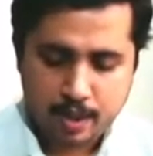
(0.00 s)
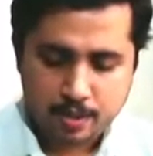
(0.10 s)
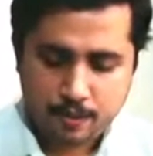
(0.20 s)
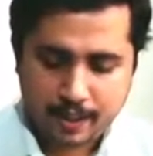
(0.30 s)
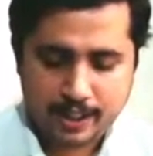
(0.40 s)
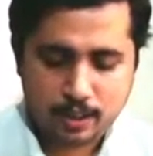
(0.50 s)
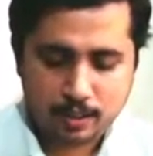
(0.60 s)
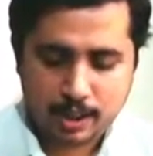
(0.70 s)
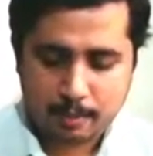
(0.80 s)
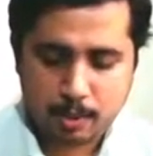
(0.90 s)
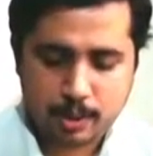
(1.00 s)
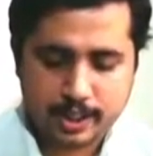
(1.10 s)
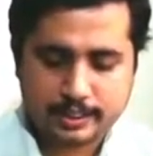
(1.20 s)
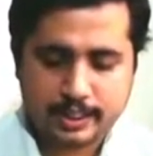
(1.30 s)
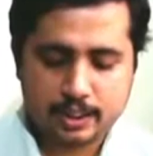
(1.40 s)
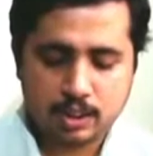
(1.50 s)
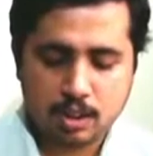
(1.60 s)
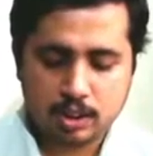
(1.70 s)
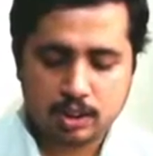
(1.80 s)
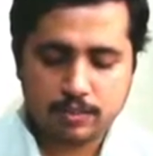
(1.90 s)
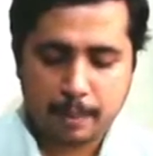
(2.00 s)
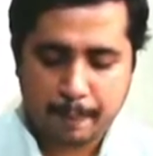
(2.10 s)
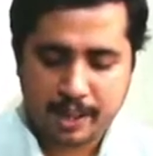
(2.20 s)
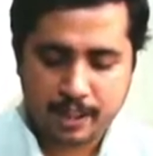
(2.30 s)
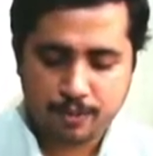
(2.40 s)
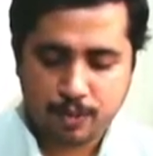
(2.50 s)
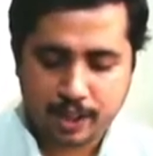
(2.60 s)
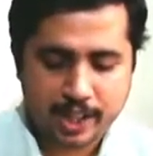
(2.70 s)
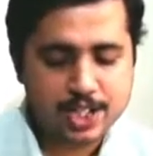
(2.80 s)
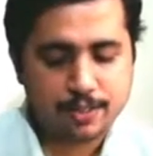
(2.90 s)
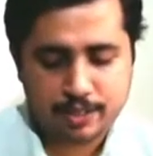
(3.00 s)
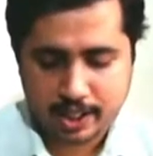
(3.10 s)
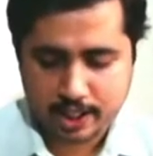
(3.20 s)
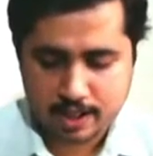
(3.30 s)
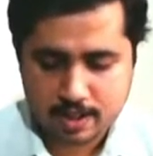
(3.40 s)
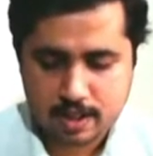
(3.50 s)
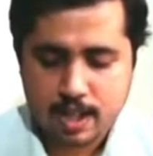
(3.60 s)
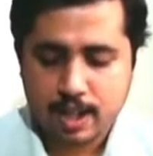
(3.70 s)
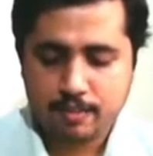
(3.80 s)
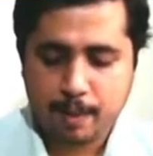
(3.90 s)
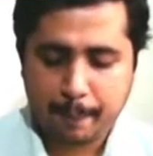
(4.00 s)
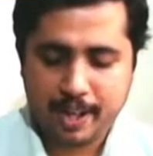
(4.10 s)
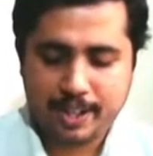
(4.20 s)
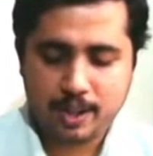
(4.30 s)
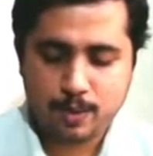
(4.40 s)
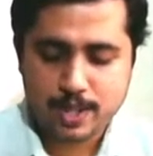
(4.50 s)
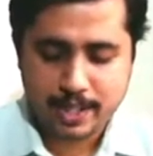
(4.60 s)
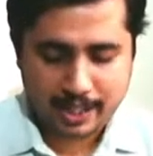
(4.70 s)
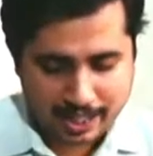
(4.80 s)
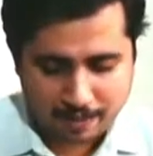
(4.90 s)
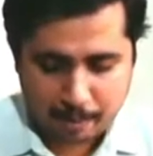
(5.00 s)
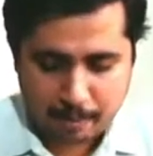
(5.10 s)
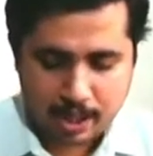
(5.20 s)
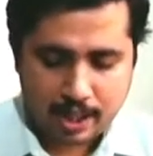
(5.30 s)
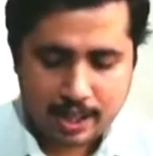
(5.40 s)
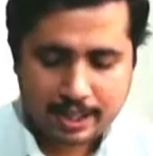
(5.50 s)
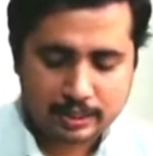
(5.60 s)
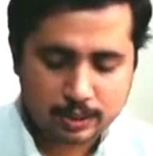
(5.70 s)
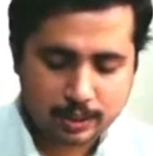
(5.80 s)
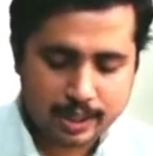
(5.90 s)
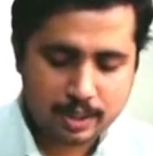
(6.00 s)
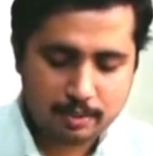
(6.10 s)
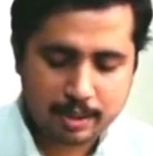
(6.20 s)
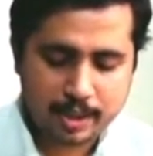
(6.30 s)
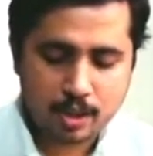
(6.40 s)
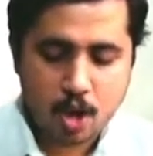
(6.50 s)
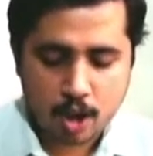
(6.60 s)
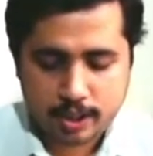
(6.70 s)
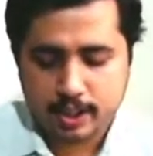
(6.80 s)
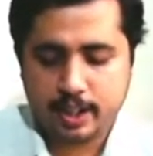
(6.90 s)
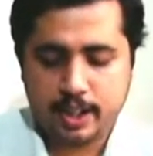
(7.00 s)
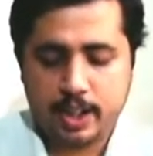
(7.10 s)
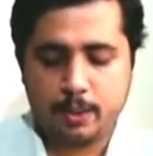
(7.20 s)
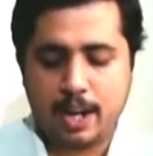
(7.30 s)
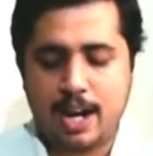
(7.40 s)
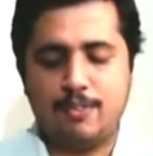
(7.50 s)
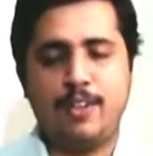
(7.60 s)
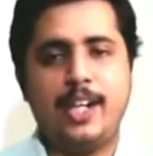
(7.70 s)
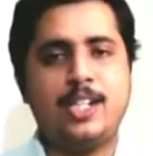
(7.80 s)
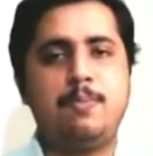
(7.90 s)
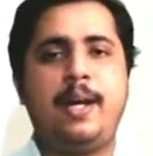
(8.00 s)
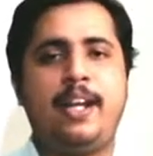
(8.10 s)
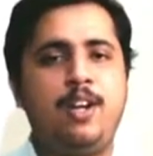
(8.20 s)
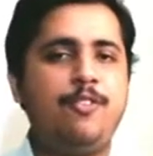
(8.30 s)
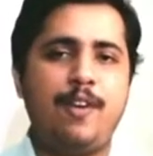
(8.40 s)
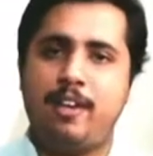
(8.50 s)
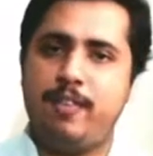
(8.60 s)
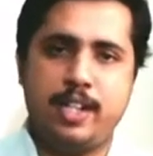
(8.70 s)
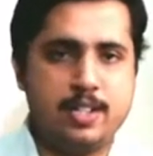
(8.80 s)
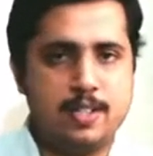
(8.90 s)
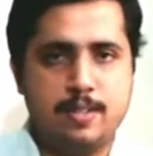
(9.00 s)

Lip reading: Find out the amortization cost of the patent for each of the years if the patent was renewable and Sudesh Limited got it renewed after expiry of 5 years.